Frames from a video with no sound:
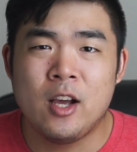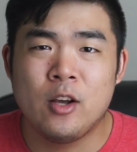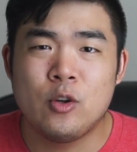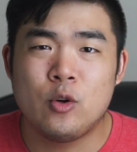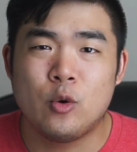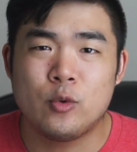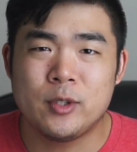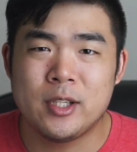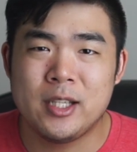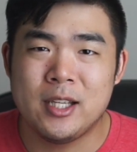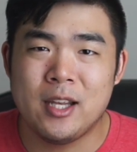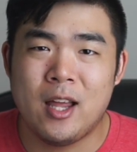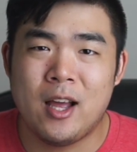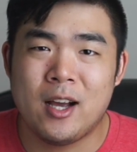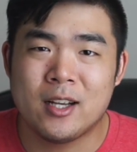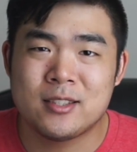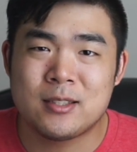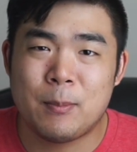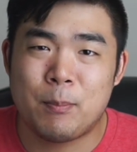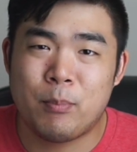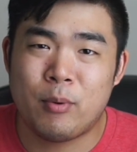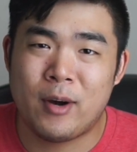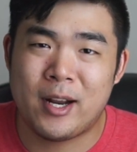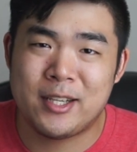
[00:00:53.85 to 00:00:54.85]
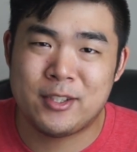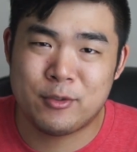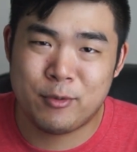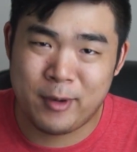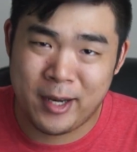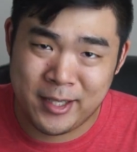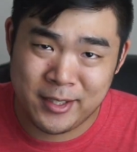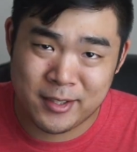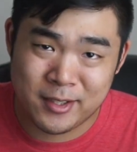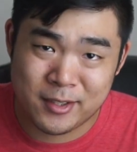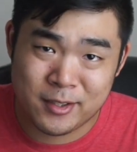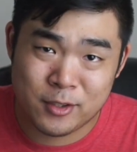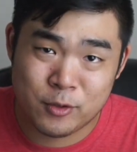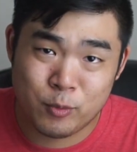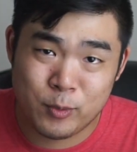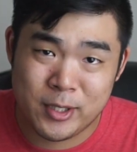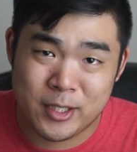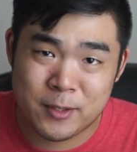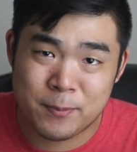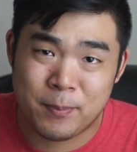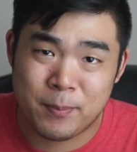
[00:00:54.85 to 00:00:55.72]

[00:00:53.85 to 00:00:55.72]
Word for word: Goldilocks price range sweet